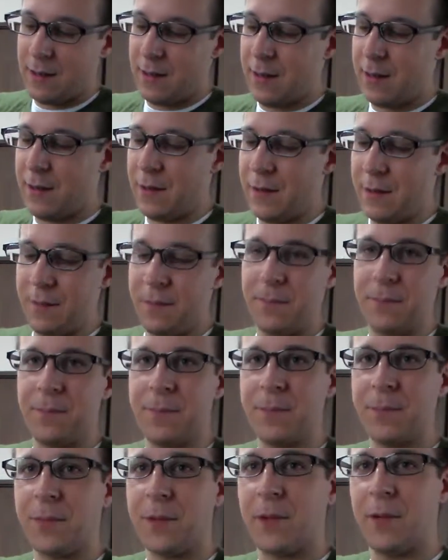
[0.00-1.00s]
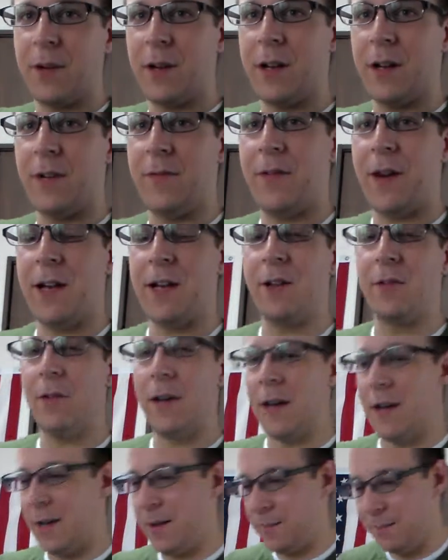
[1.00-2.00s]
and then we're going to find a
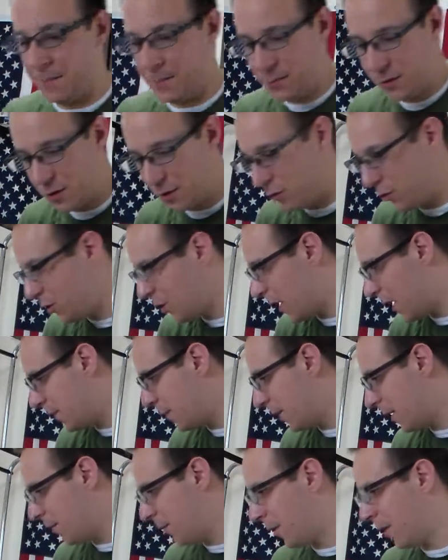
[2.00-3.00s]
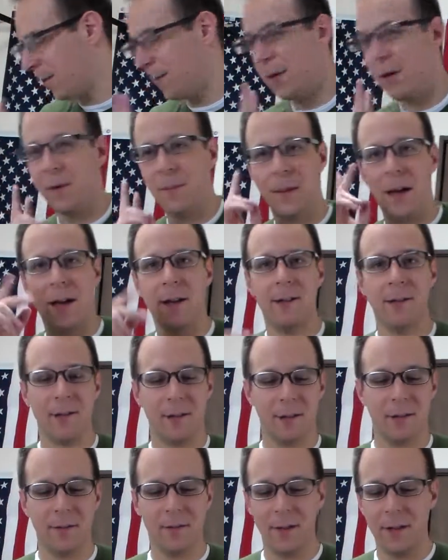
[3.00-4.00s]
way to chop up our middle
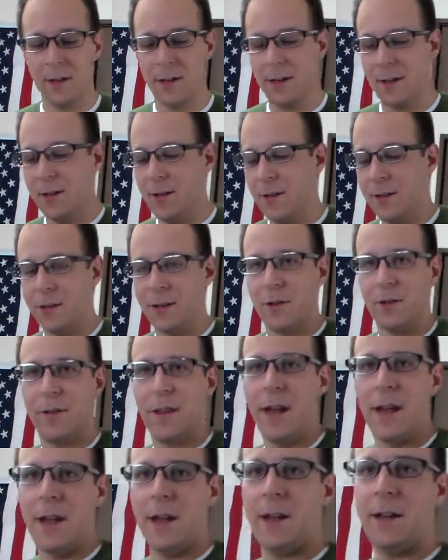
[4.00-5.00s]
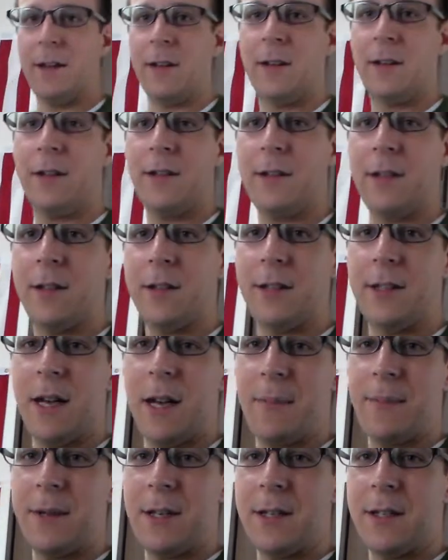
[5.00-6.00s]
mask so that the
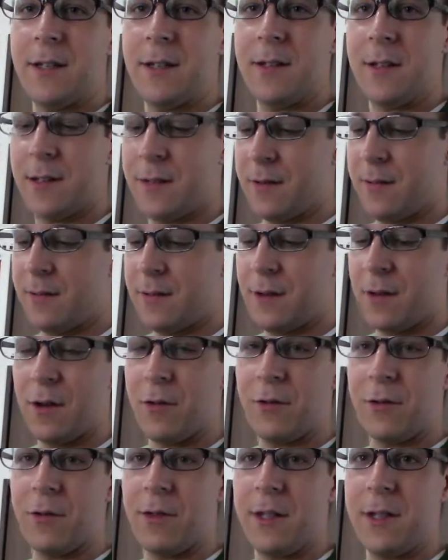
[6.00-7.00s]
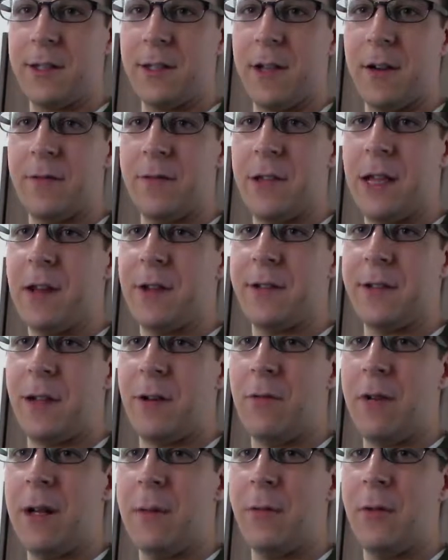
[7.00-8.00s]
top pieces go through these dovetails
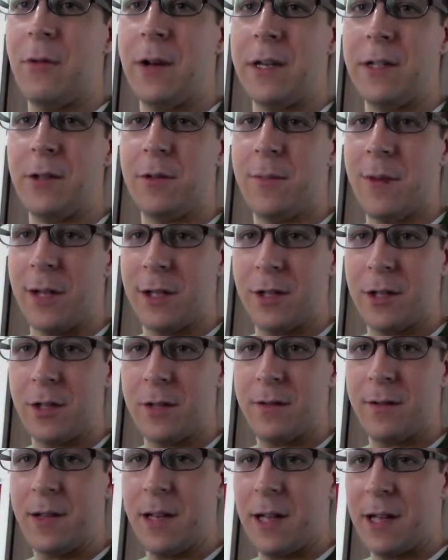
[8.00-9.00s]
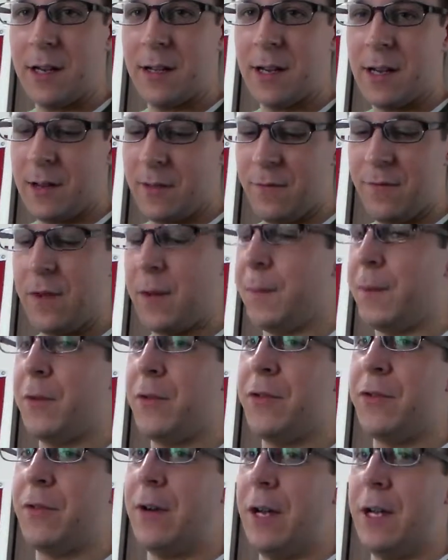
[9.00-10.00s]
that wobble way too much and kind of fill me
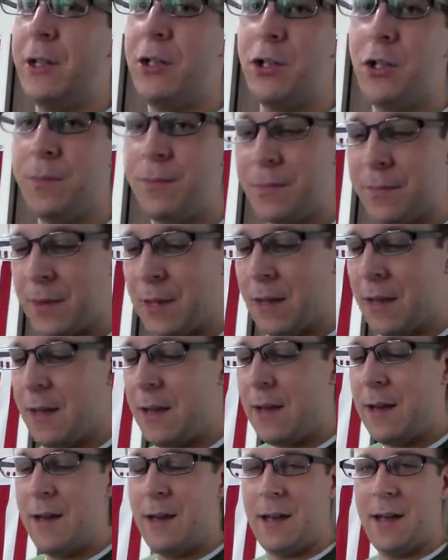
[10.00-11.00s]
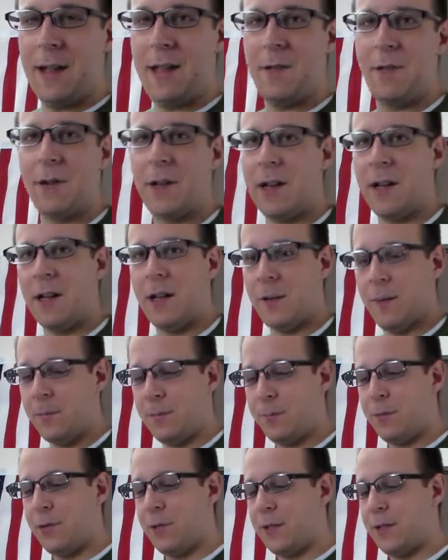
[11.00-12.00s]
with rage. And then we're gonna
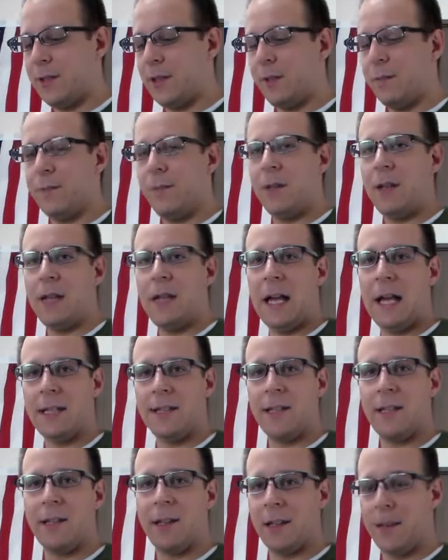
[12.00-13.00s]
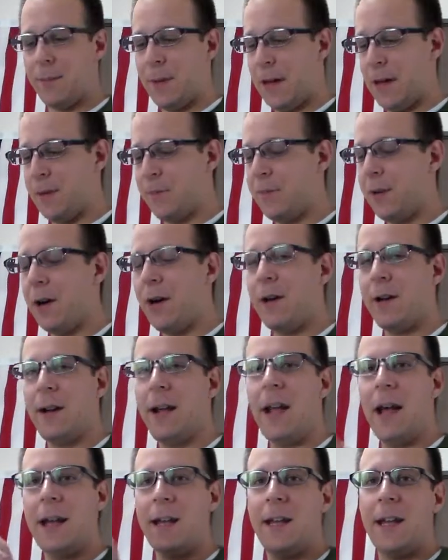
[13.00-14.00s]
put some elastic on the bottom
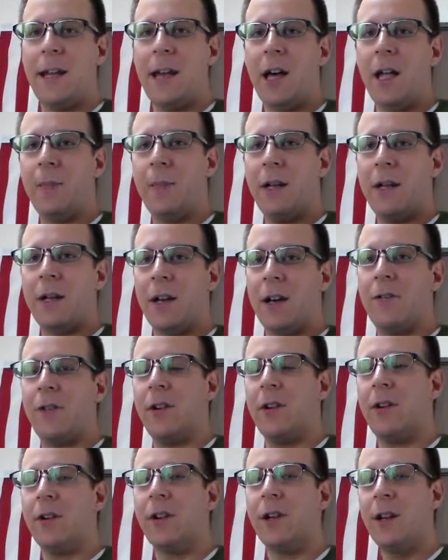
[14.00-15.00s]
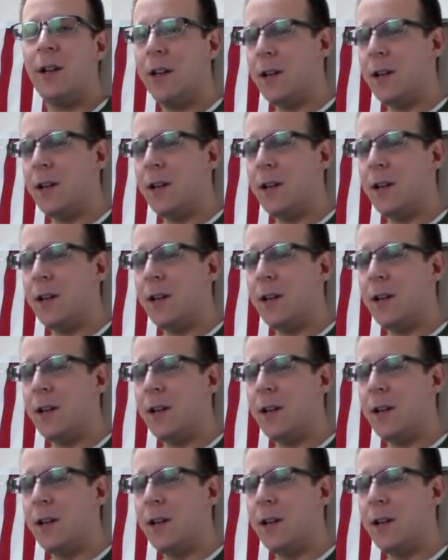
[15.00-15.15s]
part, add a helmet cover.